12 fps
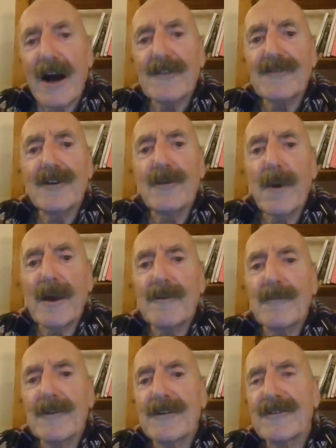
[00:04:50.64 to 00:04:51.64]
I shall
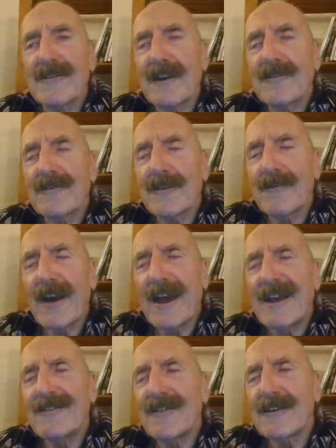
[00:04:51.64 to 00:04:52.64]
await with a sense of
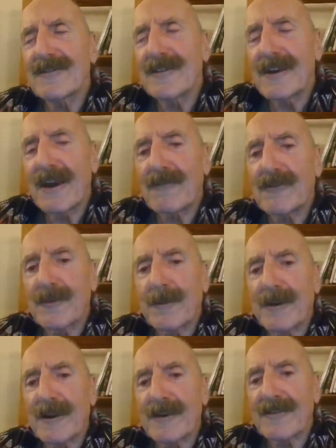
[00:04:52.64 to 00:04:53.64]
hideous
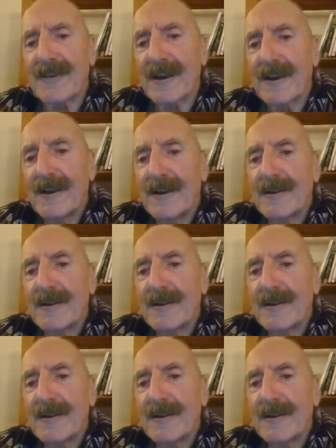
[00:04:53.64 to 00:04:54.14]
inevitability